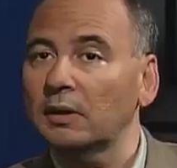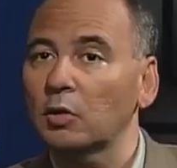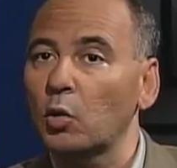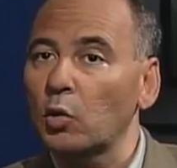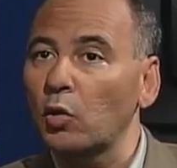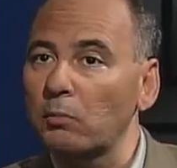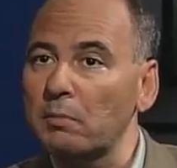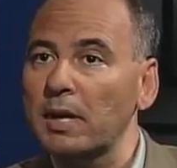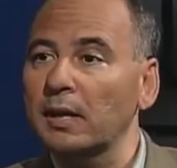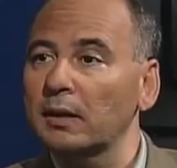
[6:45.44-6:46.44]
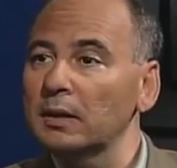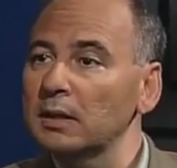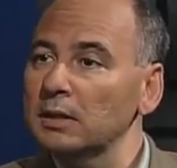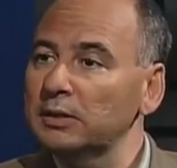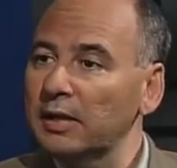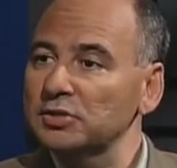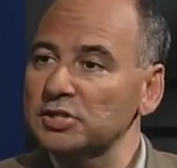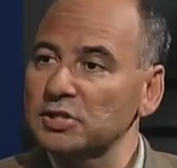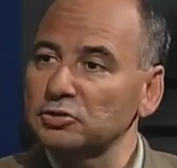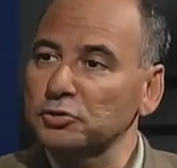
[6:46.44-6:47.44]
Colombia, not
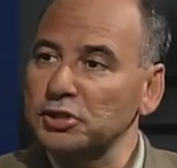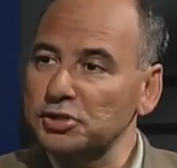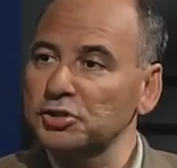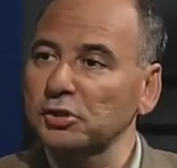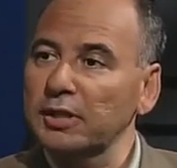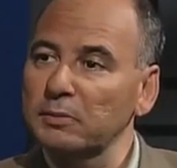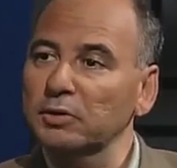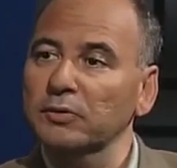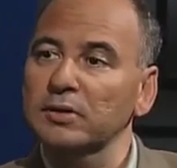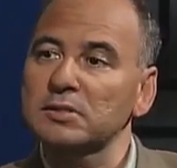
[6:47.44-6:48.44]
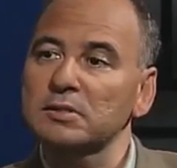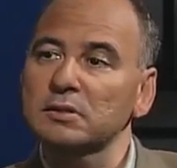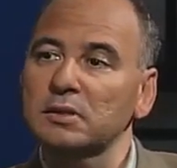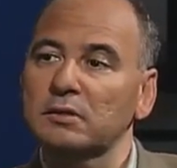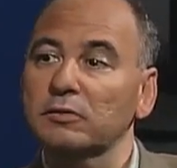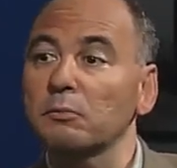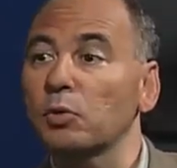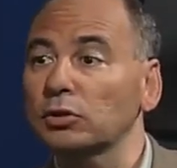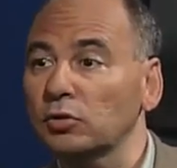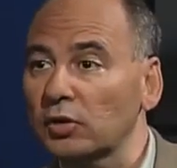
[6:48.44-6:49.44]
just the traditional immigrants from
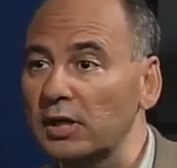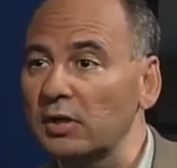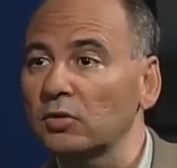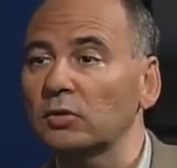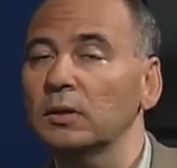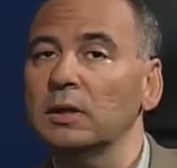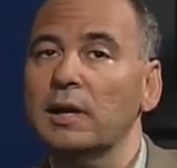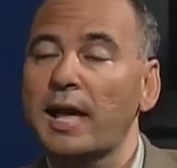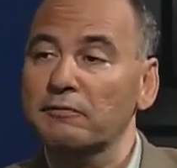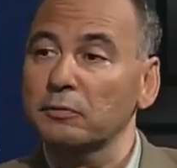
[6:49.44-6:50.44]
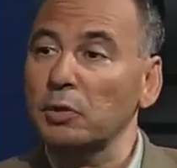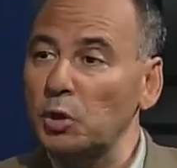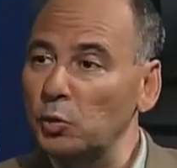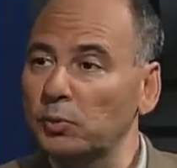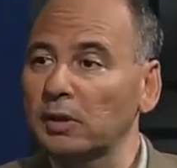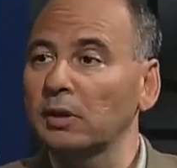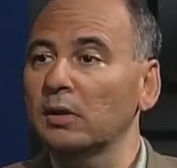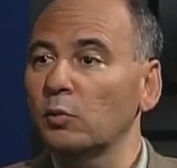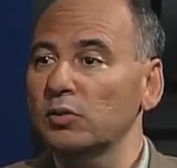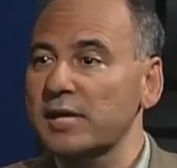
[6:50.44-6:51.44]
Puerto Rico and from Cuba,
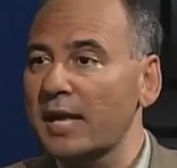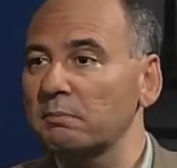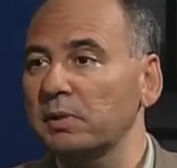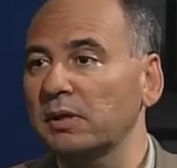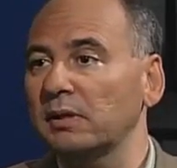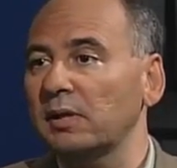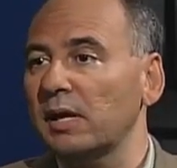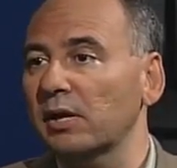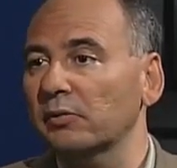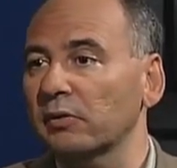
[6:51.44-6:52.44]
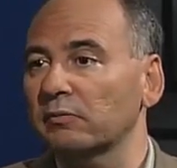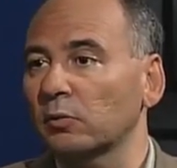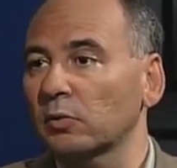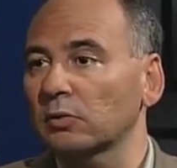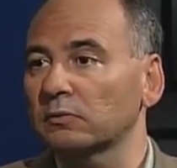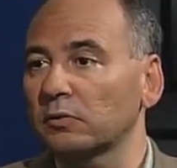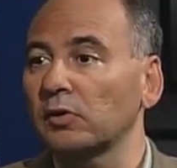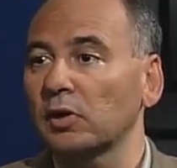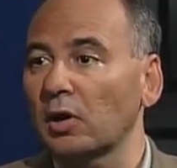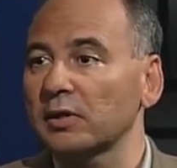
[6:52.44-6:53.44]
which had been in the area for the
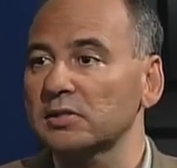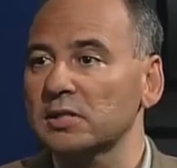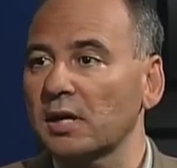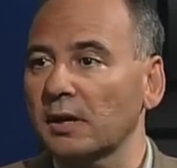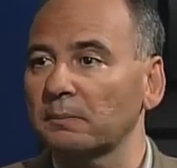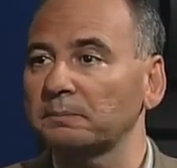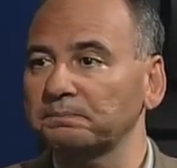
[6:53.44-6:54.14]
longest time.